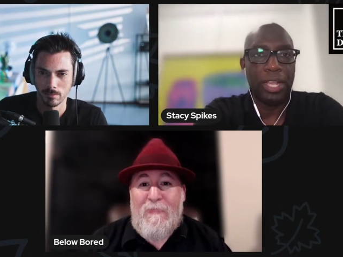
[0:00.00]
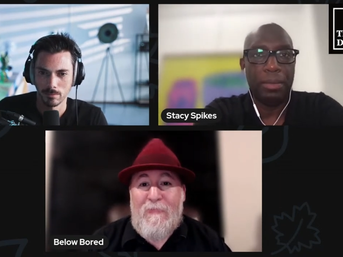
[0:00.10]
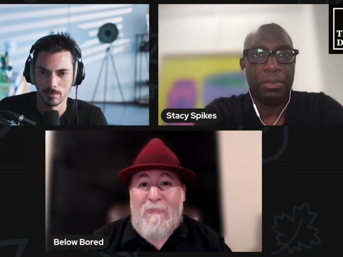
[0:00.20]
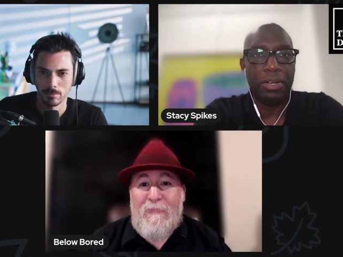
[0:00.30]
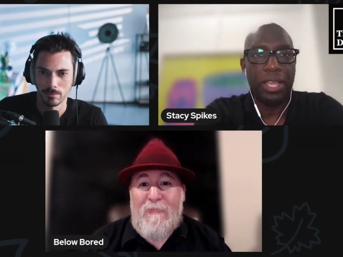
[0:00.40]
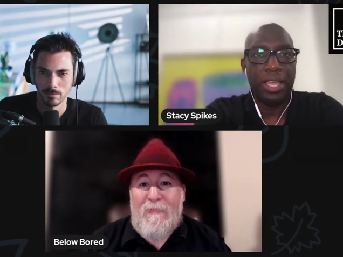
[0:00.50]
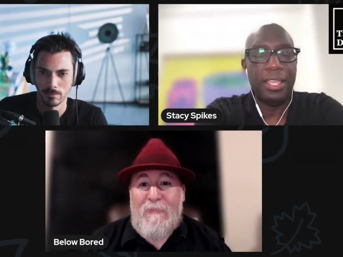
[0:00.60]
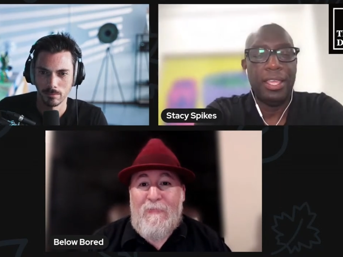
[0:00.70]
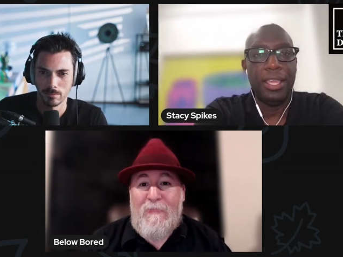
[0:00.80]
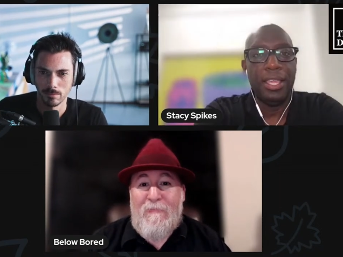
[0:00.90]
Speaker 1: Labor Day.
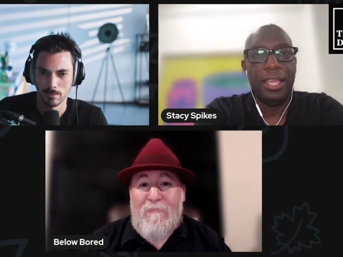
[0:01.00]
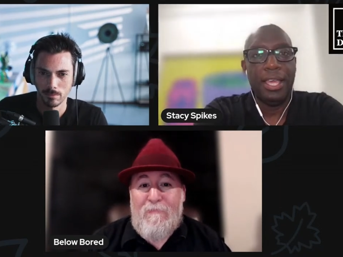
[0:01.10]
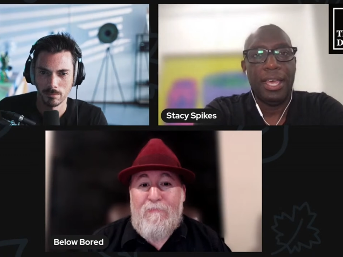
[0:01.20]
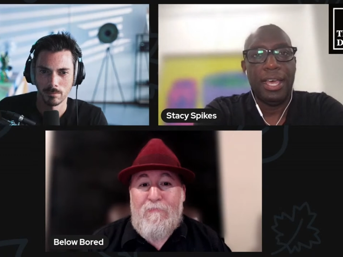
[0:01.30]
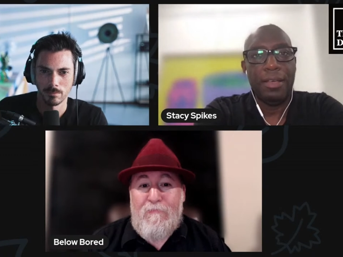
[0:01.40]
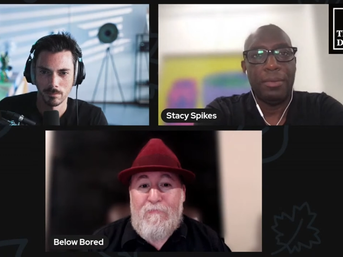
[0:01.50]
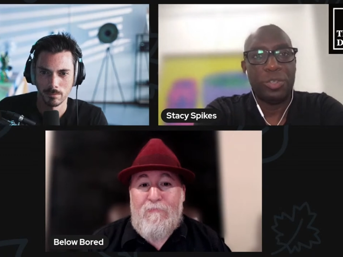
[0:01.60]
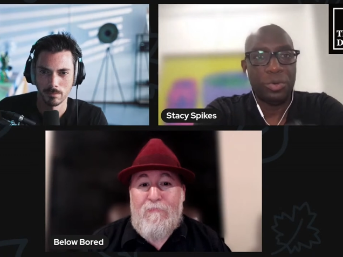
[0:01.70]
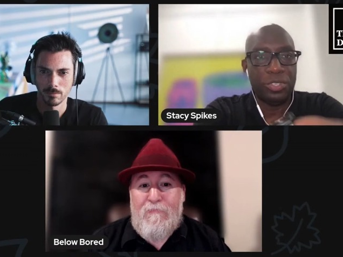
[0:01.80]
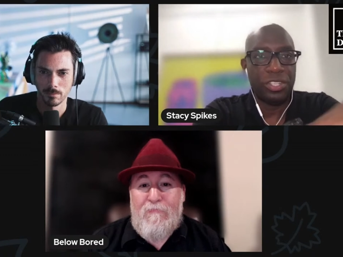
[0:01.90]
Um, so
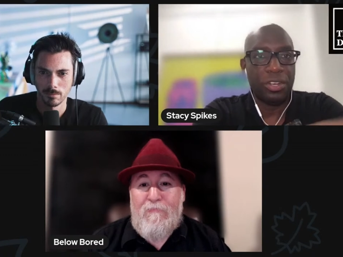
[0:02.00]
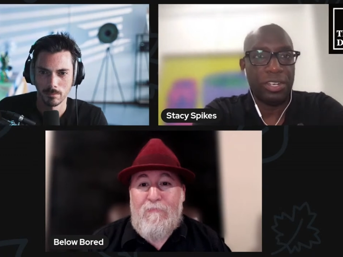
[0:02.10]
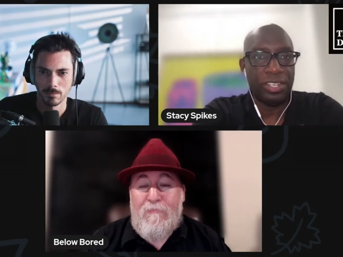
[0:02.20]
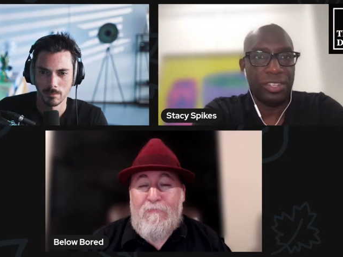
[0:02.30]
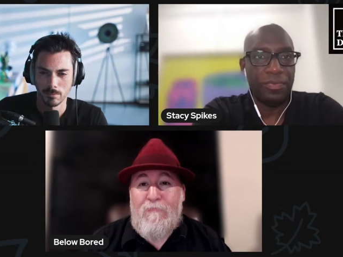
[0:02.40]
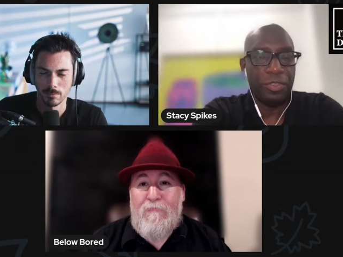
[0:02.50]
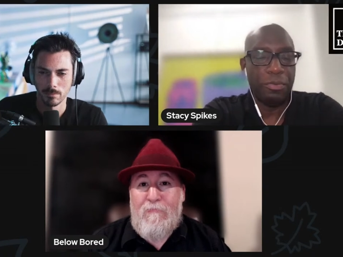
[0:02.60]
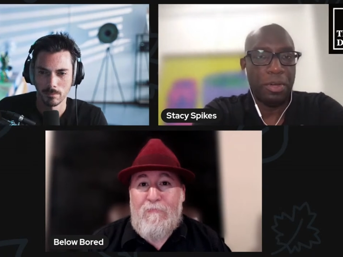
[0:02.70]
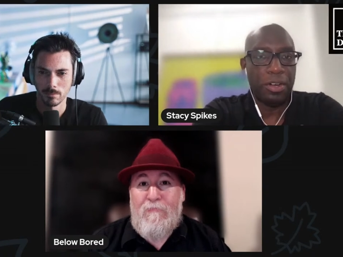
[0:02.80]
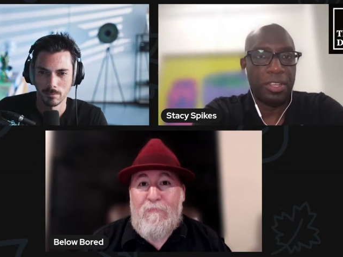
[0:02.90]
we'll start in a few
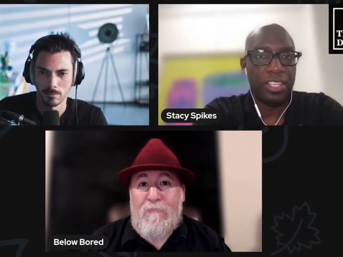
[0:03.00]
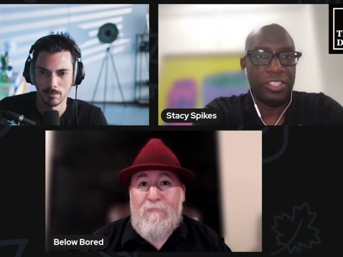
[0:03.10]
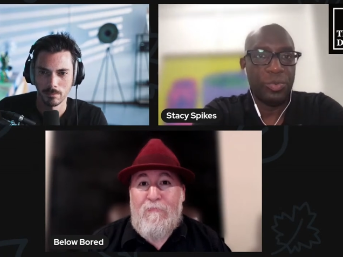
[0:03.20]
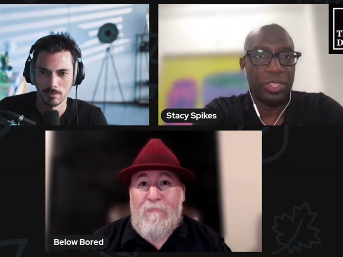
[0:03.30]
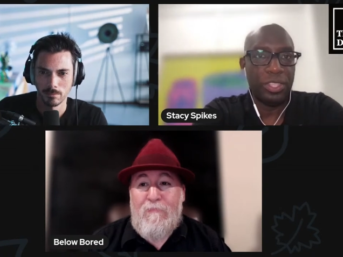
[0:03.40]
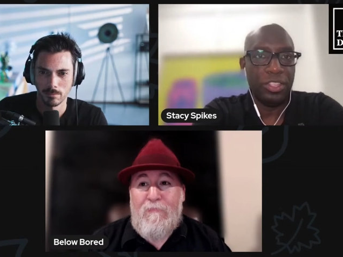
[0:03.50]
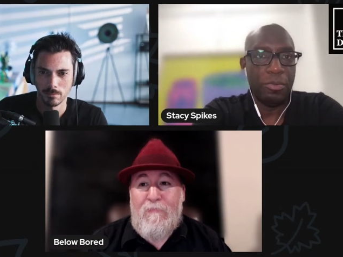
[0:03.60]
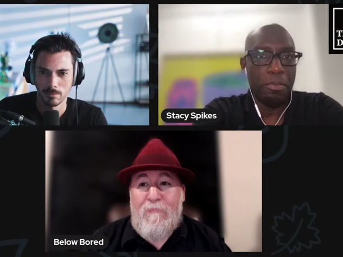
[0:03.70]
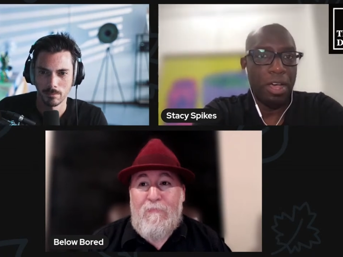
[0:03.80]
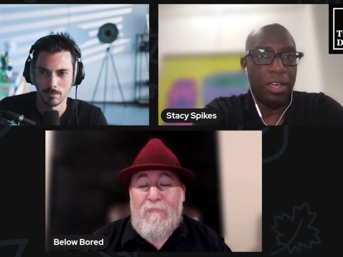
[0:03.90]
markets with the new
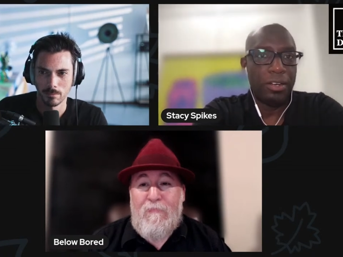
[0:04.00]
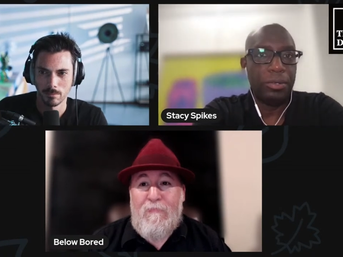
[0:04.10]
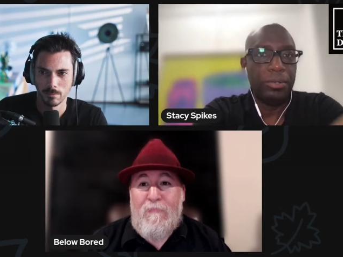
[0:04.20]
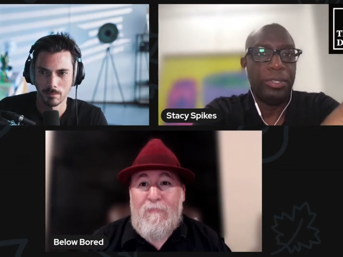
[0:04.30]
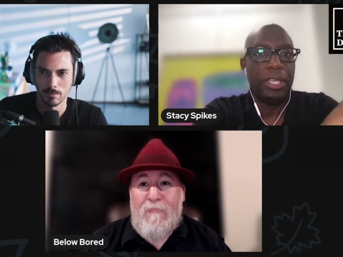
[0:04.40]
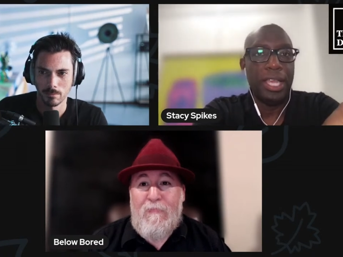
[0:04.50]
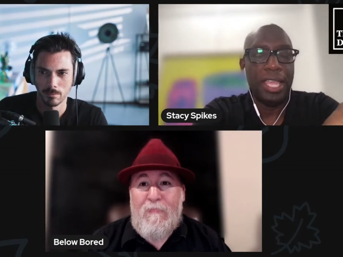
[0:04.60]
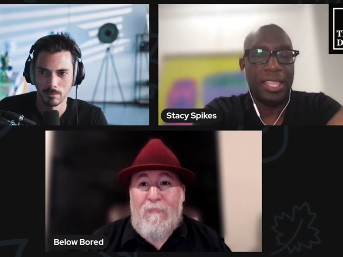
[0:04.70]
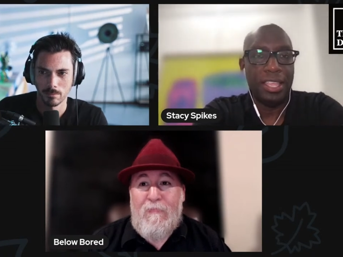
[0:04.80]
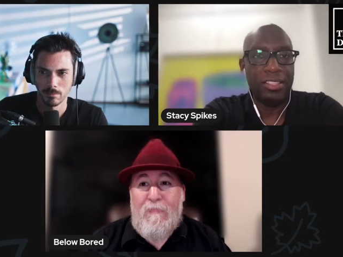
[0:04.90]
model, and
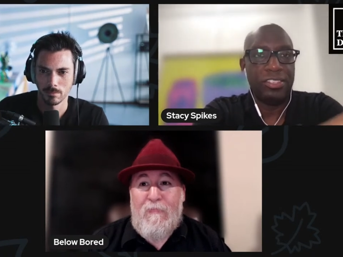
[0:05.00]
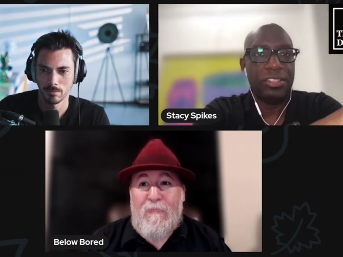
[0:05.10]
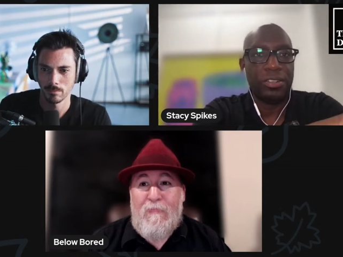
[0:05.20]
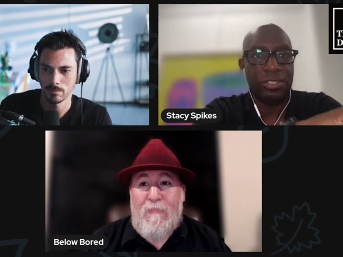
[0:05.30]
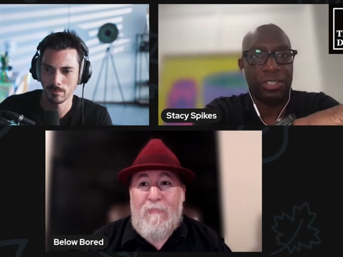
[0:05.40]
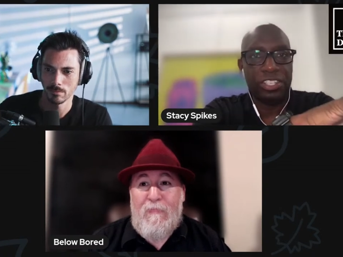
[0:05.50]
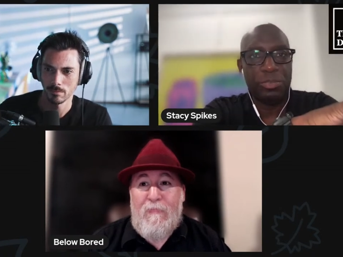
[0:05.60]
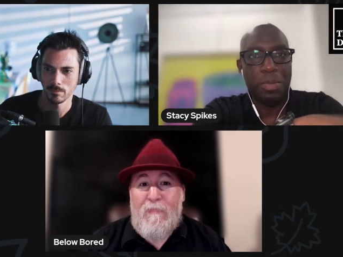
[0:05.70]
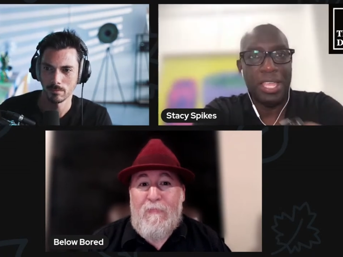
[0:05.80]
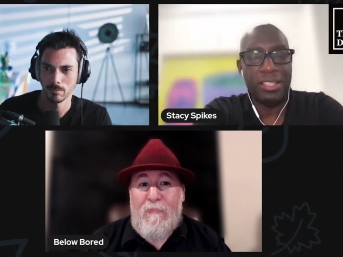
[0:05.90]
then start to
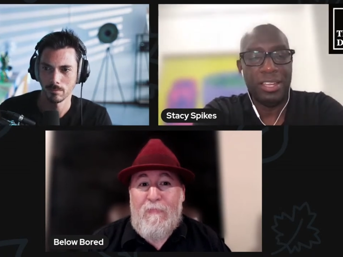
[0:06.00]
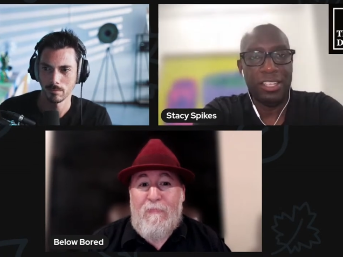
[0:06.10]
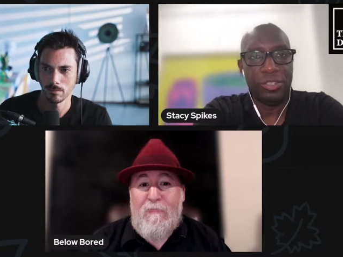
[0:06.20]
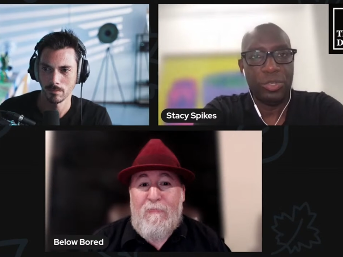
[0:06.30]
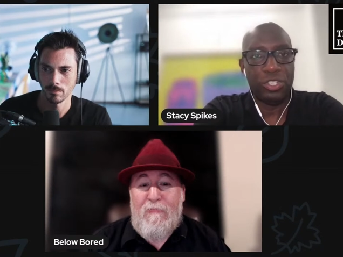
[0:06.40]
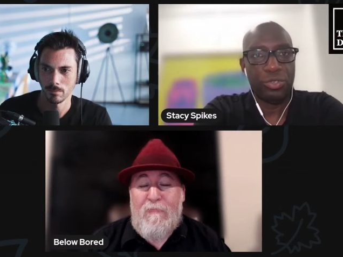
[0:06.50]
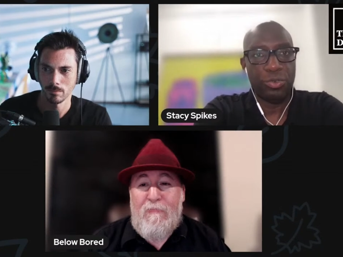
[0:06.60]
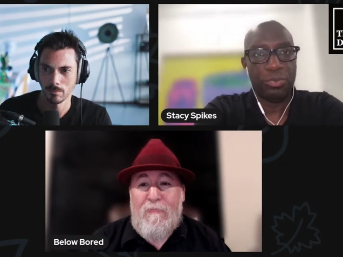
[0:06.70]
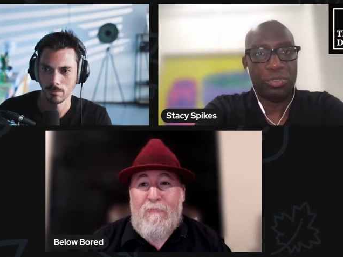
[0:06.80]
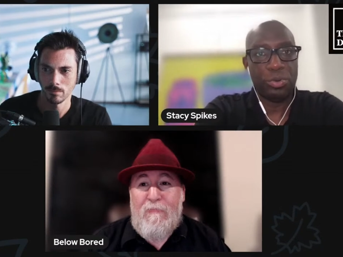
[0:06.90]
expand it as we
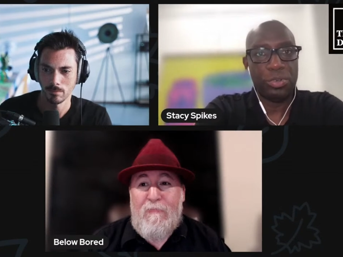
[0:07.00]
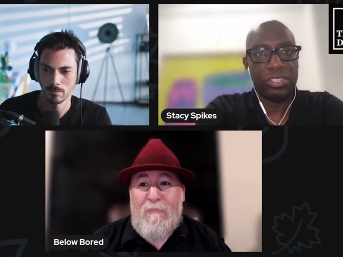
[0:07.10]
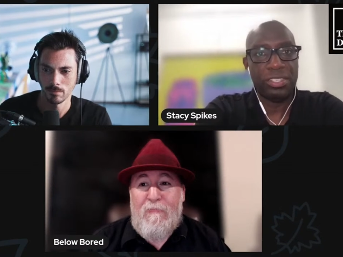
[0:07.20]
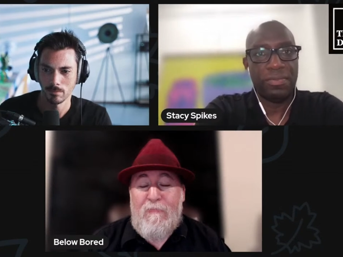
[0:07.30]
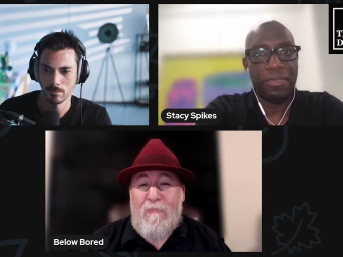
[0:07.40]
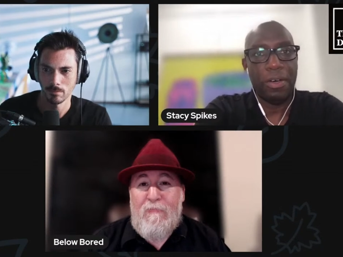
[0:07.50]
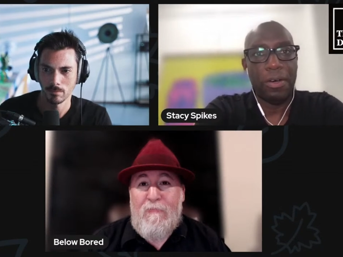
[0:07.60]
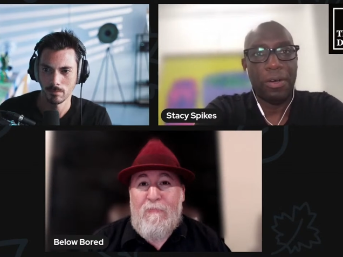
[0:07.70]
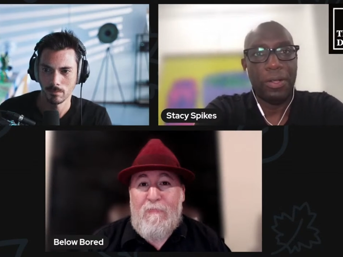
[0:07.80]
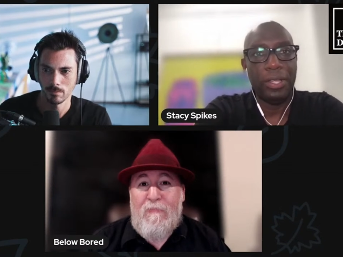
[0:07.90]
troop towards the
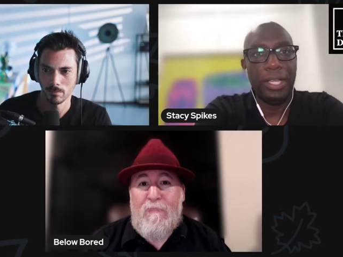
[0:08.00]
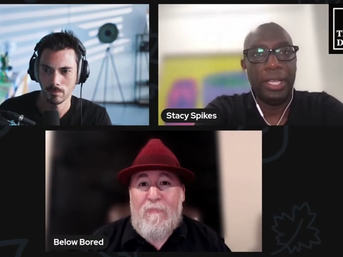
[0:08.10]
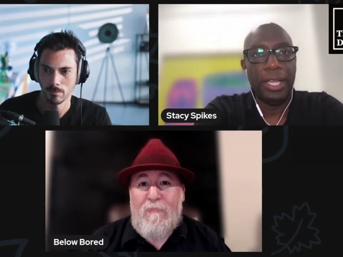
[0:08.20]
fall,